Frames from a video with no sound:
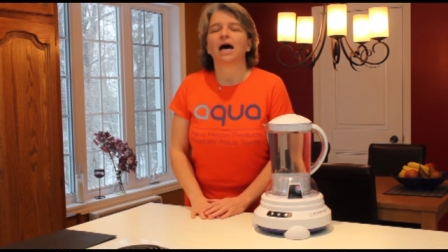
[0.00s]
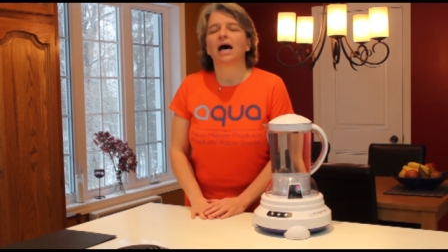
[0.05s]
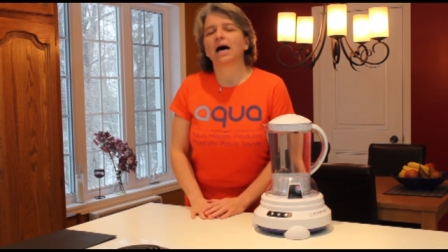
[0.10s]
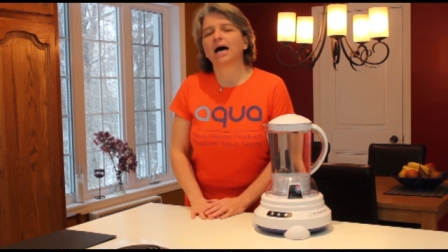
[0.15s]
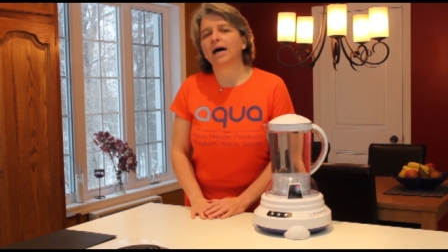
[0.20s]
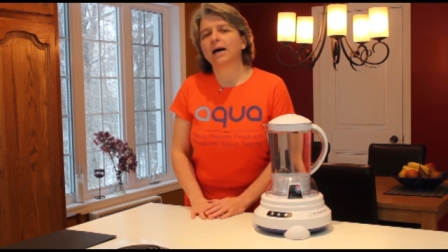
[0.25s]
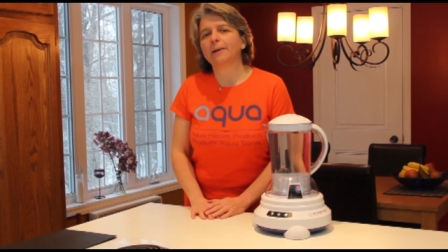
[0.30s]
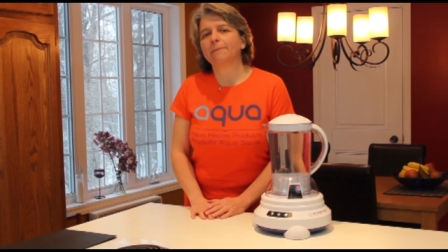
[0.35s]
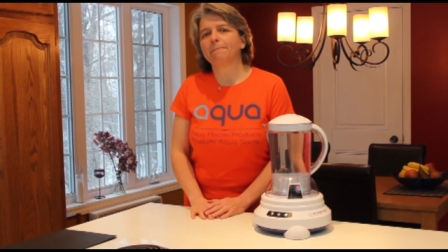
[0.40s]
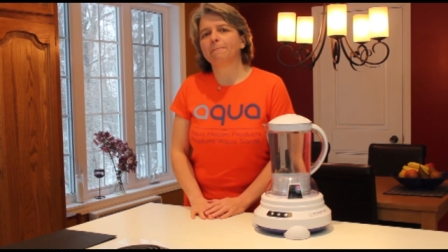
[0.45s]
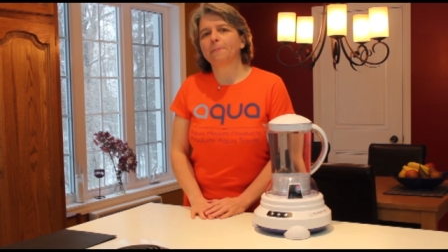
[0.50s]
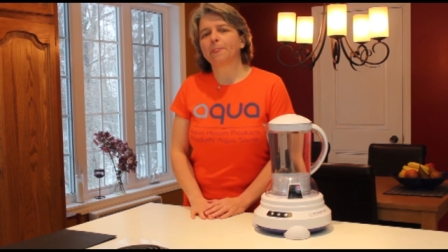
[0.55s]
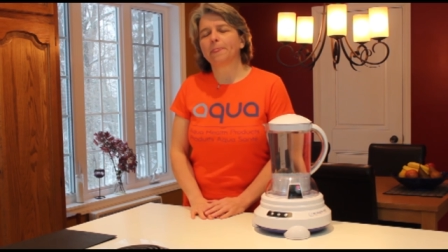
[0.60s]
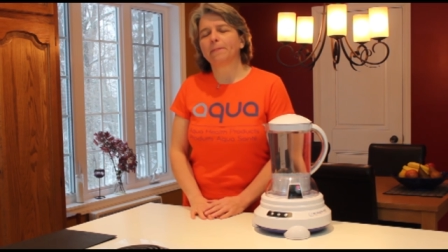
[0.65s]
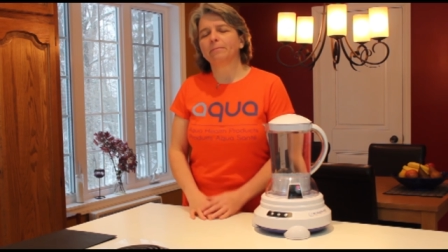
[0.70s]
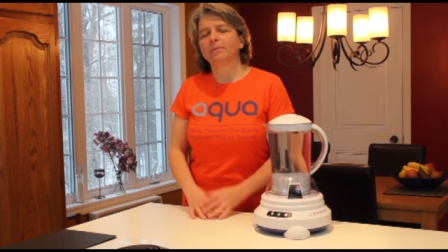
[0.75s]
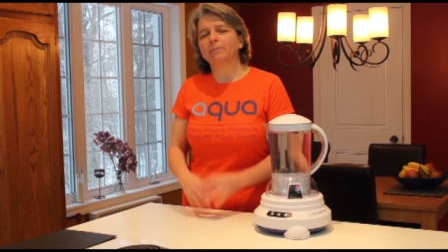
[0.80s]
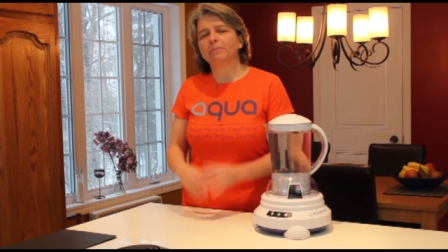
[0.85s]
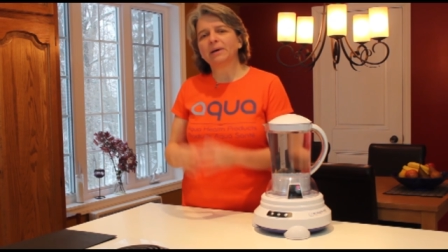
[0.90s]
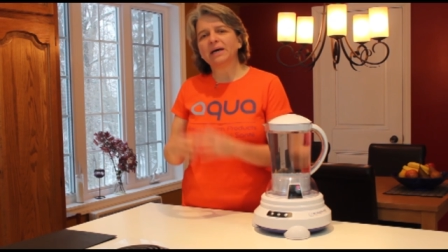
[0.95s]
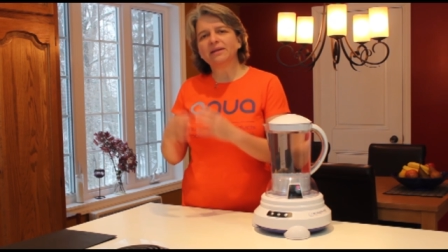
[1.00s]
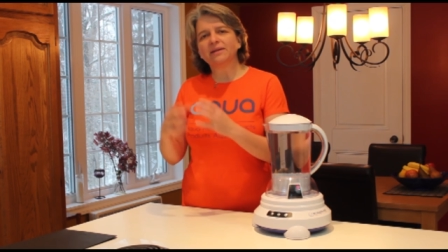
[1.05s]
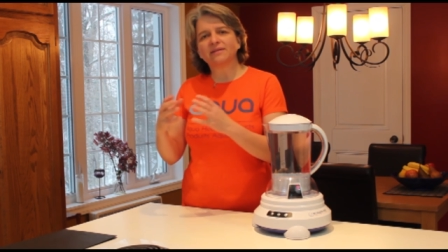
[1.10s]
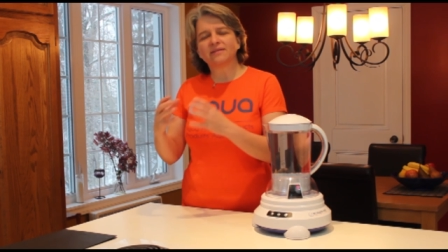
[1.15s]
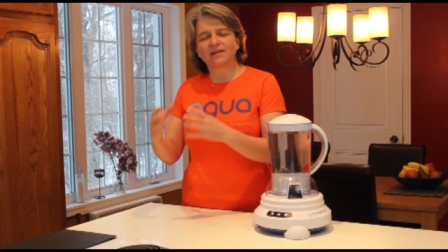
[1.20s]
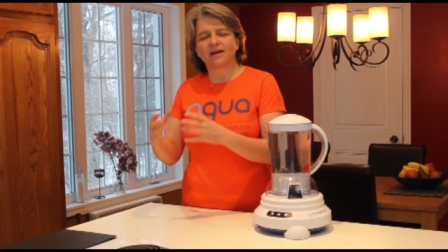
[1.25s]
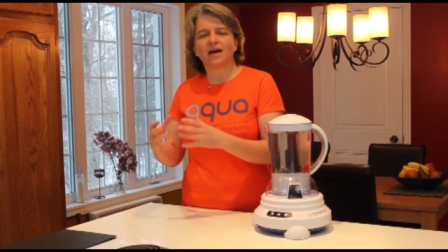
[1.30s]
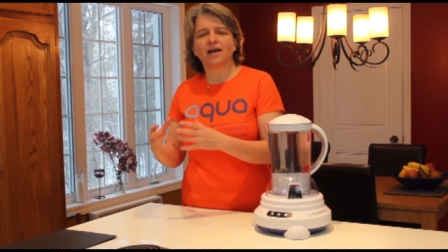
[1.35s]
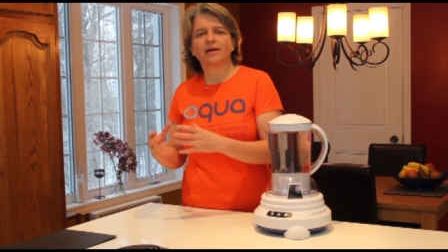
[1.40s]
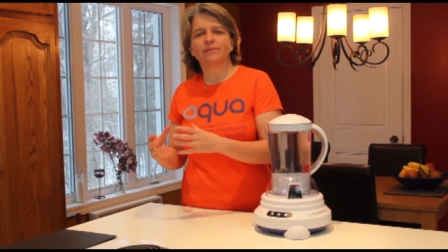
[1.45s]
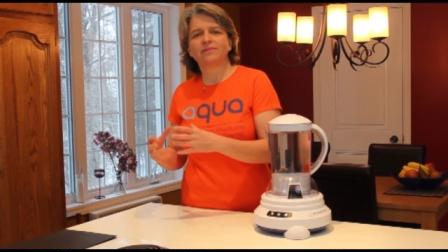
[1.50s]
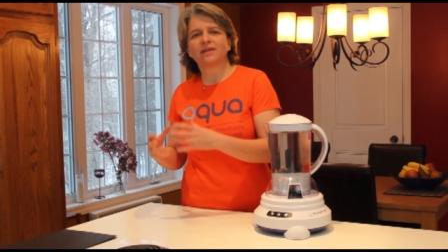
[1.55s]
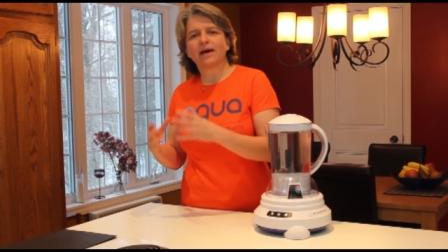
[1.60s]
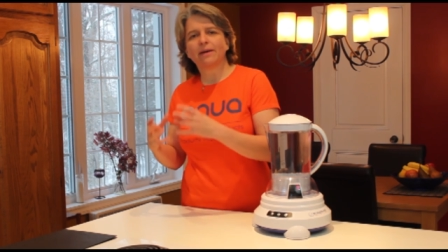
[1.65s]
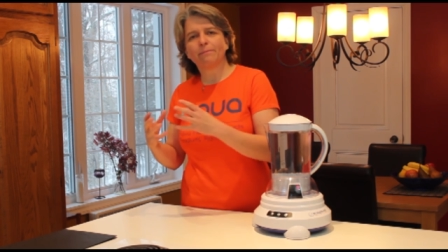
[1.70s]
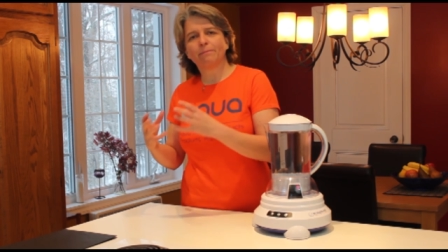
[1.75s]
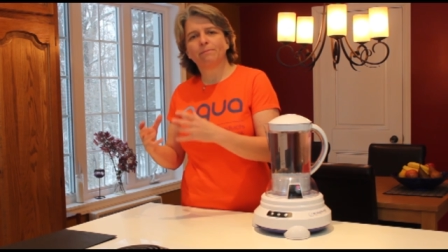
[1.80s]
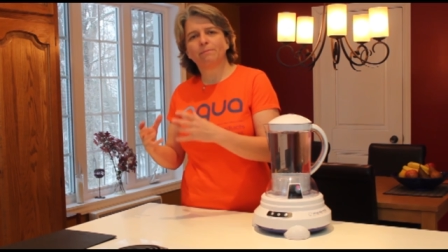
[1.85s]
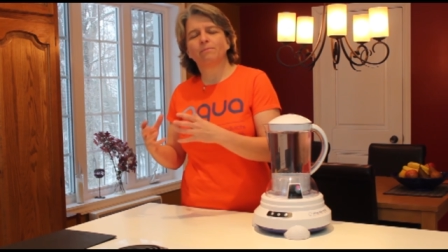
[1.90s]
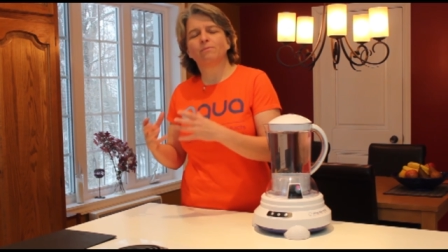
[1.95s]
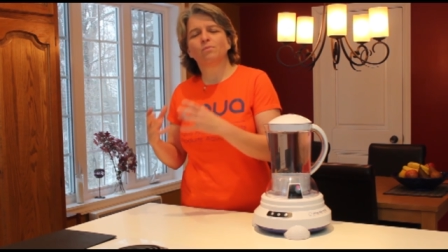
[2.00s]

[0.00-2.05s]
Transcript: Um, but by the time that